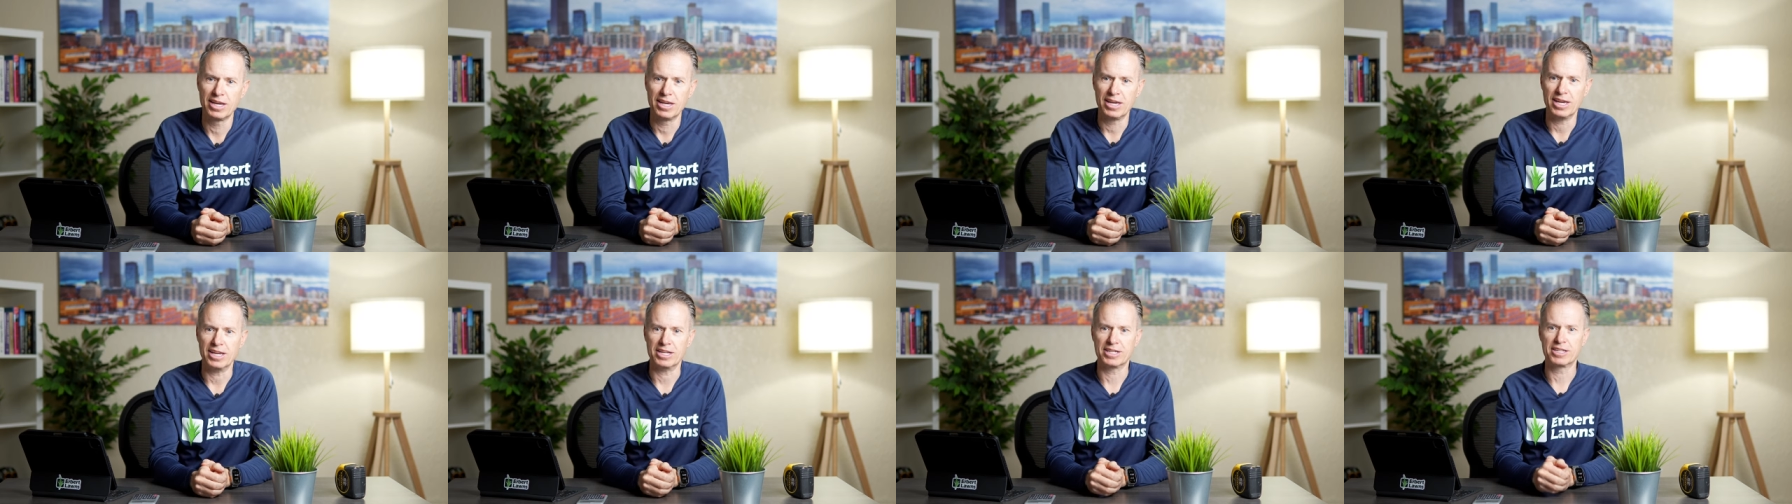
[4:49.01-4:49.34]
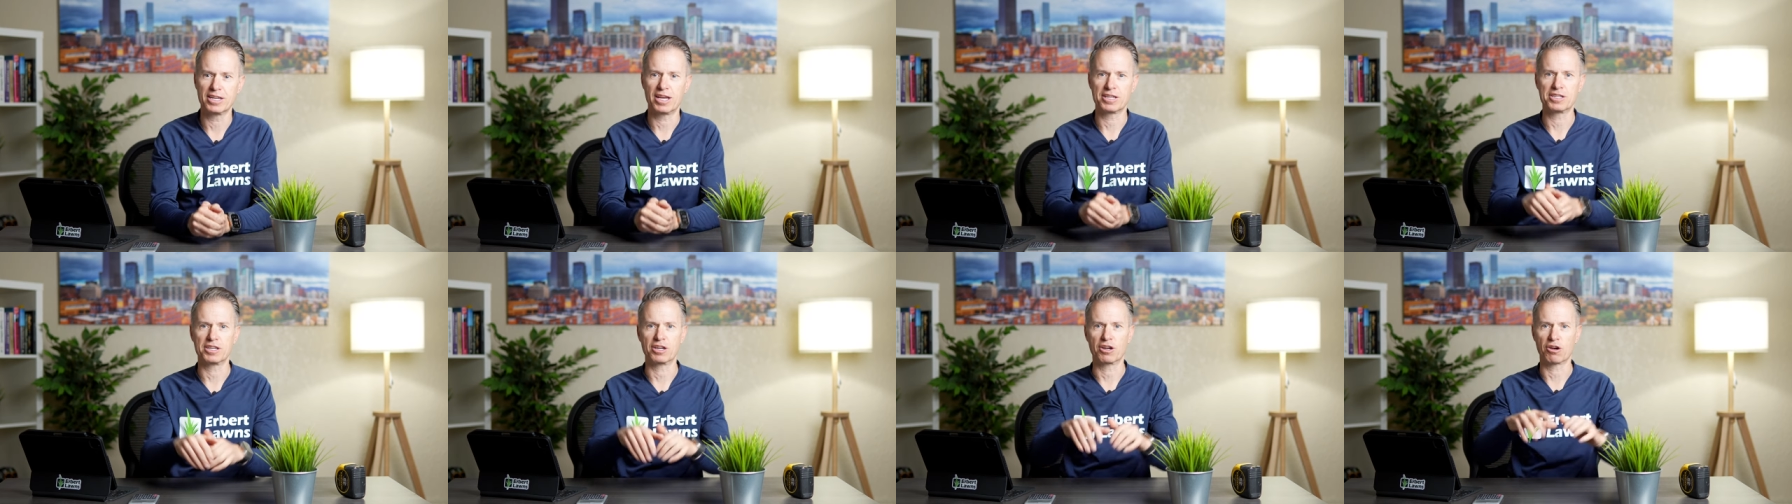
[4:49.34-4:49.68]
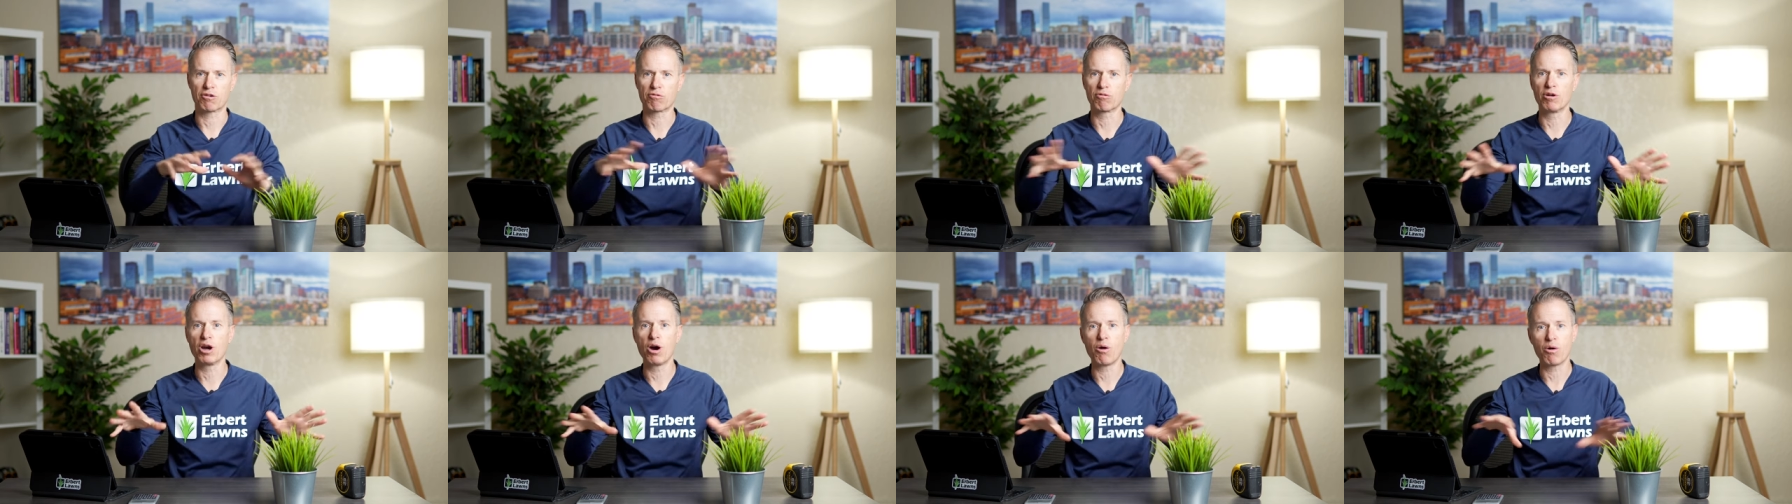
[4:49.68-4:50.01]
It doesn't
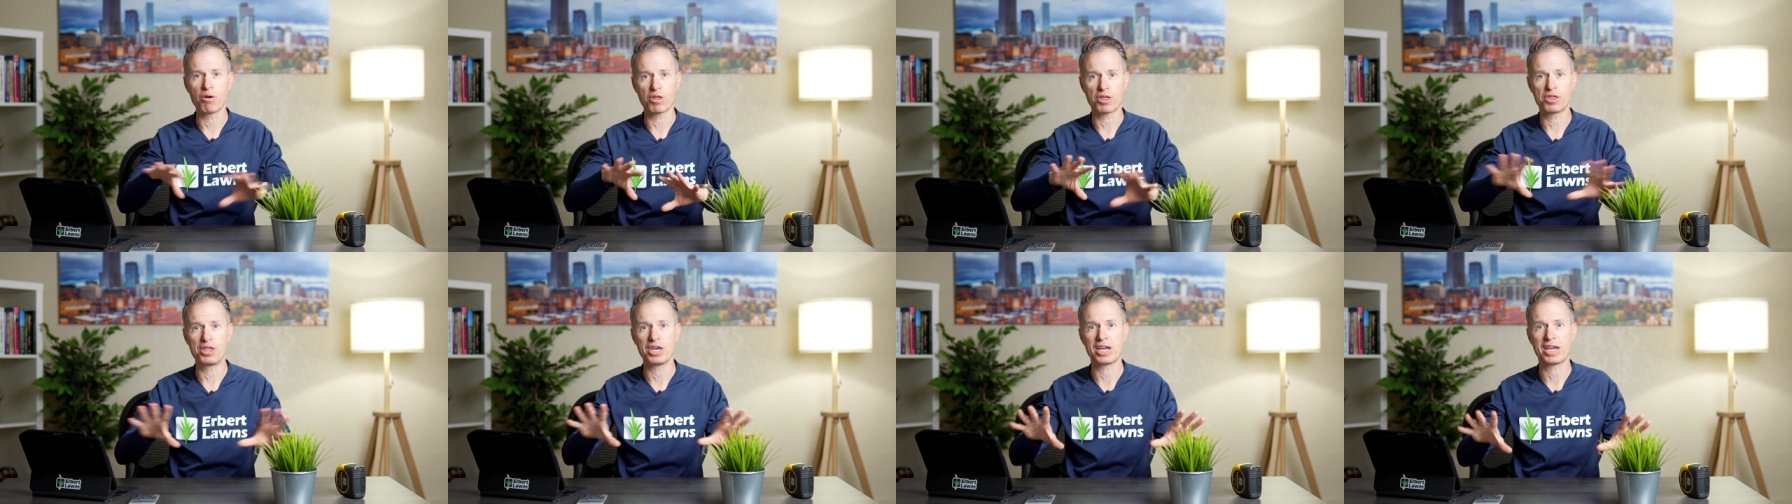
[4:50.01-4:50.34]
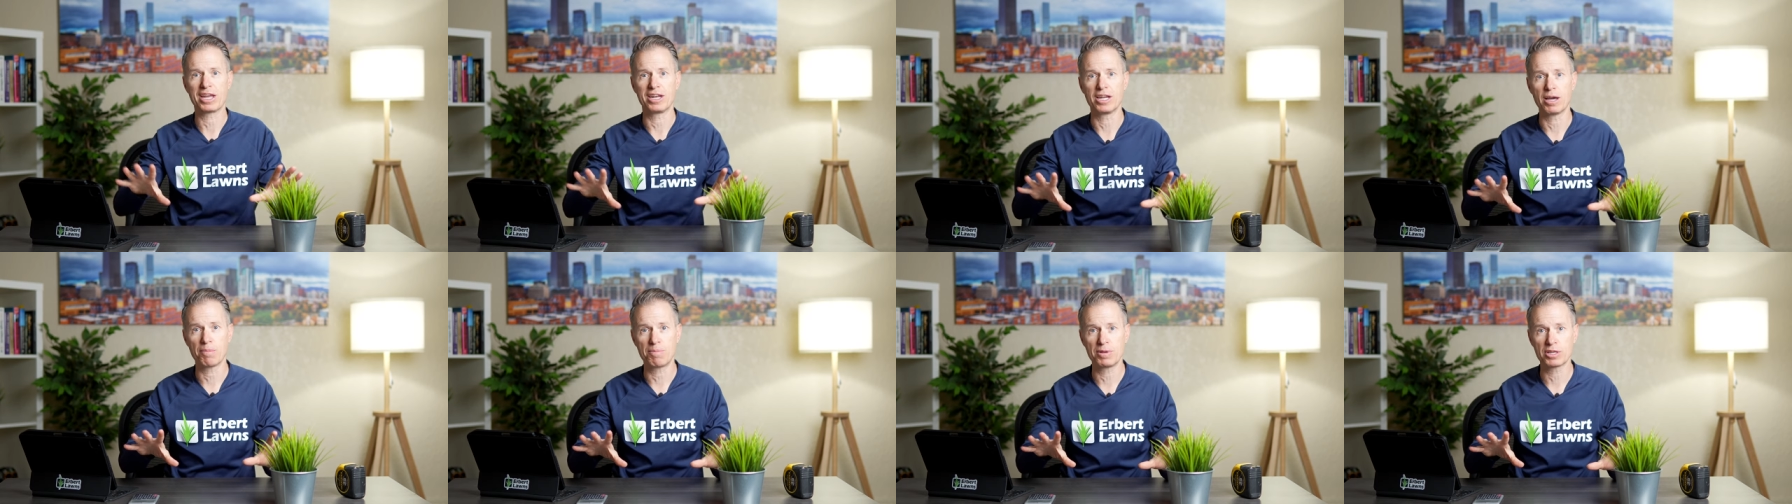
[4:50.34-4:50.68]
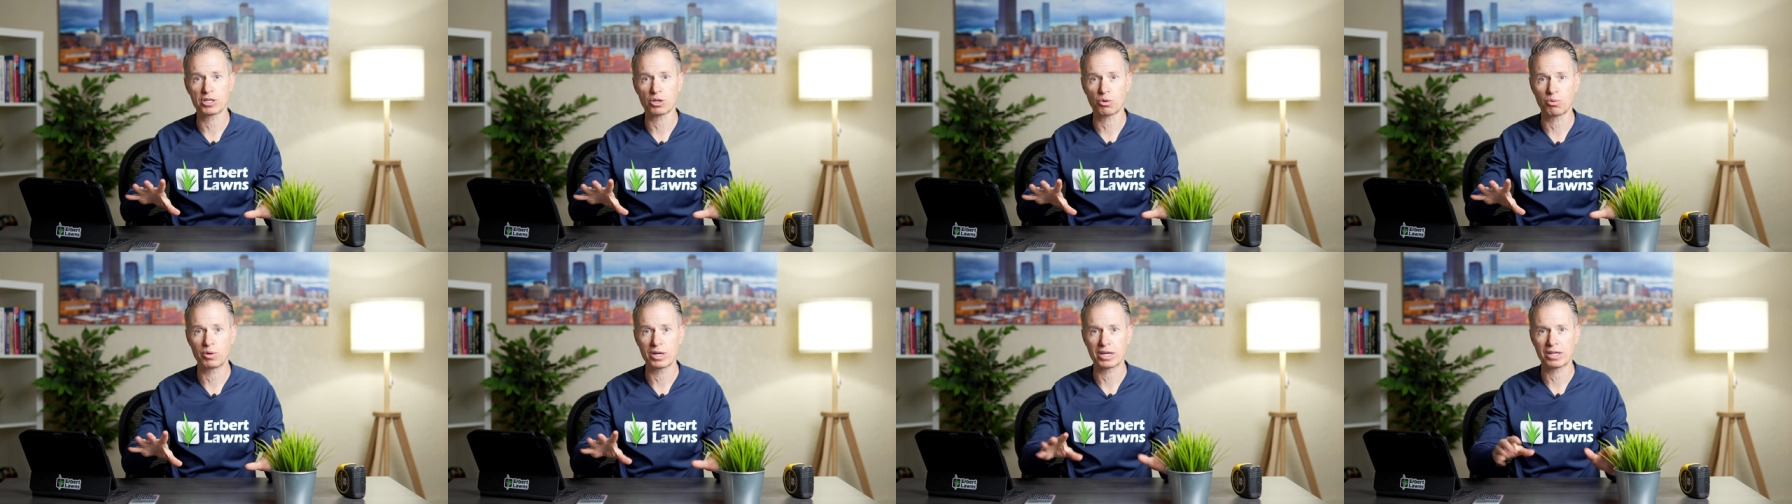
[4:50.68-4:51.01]
grow and thicken up as
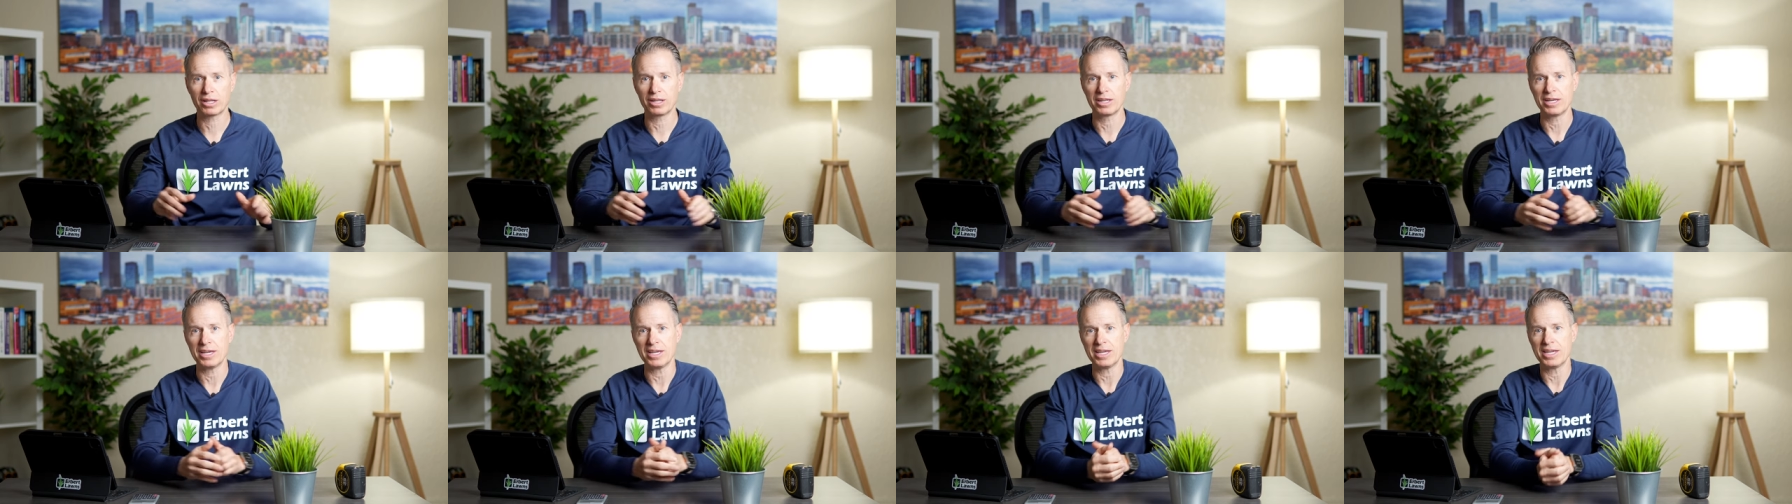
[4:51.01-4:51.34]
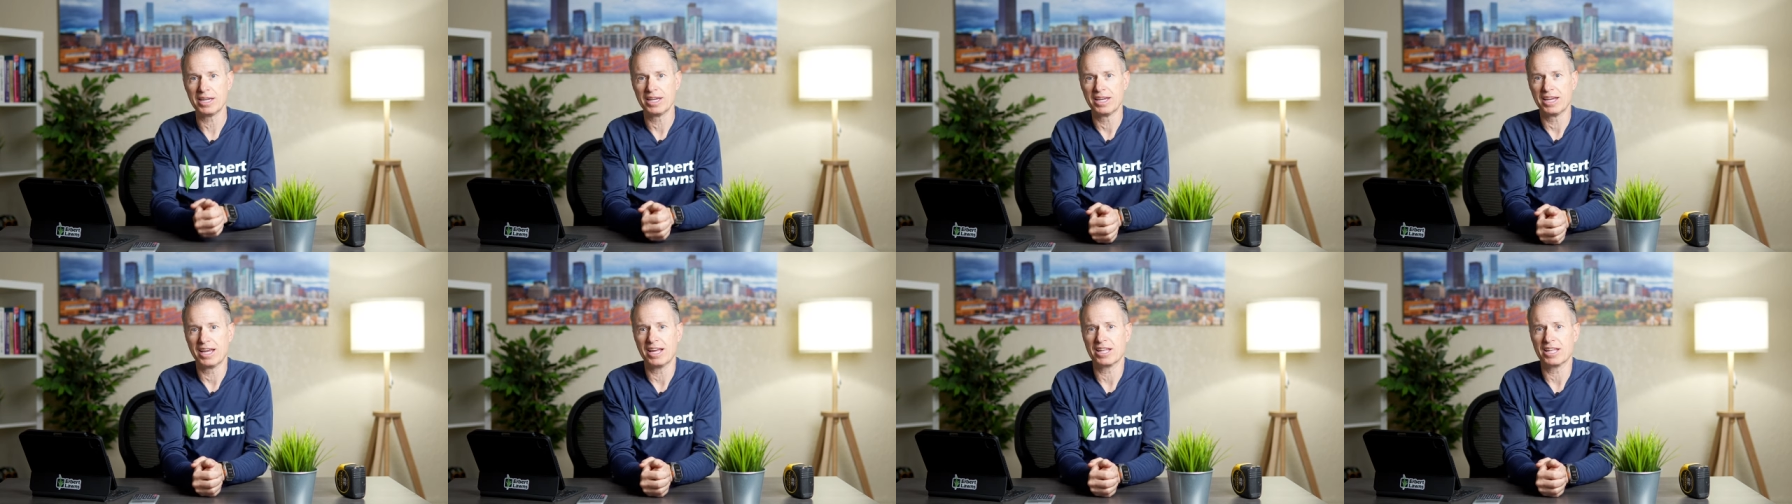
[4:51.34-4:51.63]
quickly,